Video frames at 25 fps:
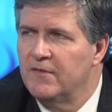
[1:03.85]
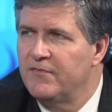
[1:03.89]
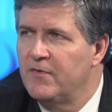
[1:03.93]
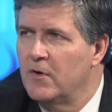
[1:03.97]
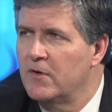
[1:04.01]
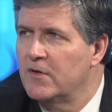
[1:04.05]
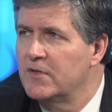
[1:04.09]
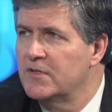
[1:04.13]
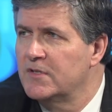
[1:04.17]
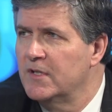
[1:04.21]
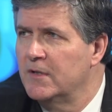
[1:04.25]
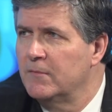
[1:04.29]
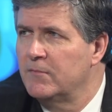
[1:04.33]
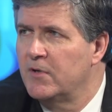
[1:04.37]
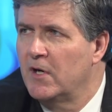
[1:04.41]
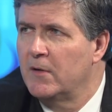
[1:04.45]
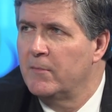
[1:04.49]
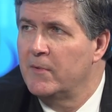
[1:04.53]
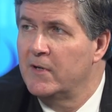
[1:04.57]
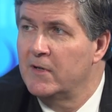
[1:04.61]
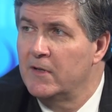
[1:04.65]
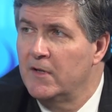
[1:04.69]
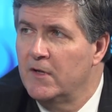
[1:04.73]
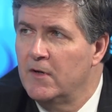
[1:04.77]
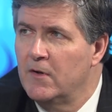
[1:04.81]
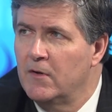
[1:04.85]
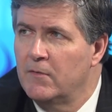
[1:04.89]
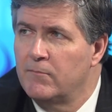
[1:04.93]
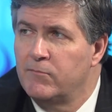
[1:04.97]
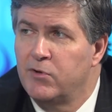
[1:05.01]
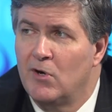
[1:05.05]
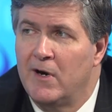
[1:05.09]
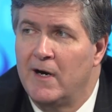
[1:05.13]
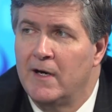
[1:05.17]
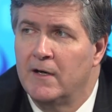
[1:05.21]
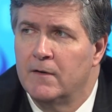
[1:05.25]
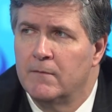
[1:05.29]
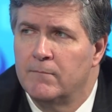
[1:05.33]
focusing primarily on
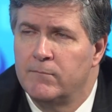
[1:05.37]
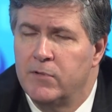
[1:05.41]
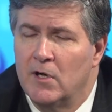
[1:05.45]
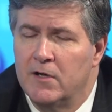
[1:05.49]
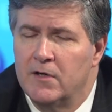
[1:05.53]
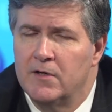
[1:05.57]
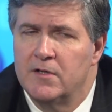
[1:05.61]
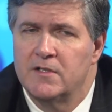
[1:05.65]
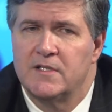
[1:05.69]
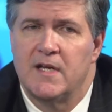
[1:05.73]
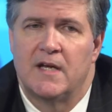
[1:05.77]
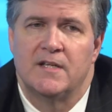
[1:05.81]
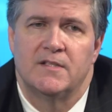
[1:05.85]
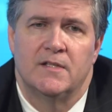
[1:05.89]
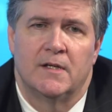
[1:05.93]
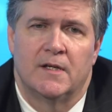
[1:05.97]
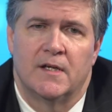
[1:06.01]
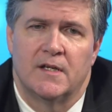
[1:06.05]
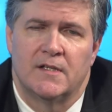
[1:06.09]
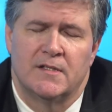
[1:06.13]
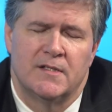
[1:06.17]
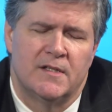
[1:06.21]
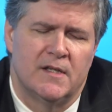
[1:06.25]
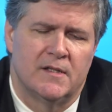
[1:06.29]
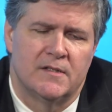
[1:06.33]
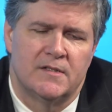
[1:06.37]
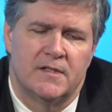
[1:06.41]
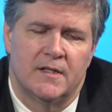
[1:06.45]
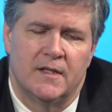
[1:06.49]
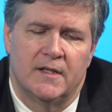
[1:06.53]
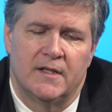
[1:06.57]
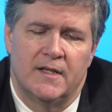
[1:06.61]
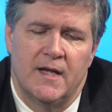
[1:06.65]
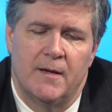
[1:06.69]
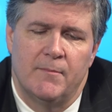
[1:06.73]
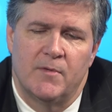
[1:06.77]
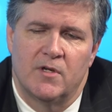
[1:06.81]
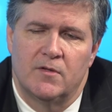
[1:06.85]
prior prioritizing
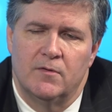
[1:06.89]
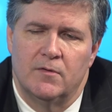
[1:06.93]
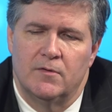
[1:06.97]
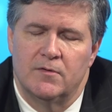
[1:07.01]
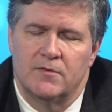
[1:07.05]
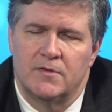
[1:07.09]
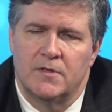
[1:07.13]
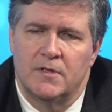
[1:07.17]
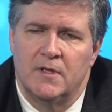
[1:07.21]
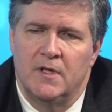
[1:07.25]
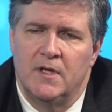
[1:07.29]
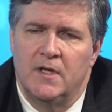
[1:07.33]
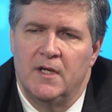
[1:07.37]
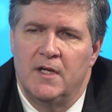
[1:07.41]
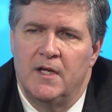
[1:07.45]
existing chemicals,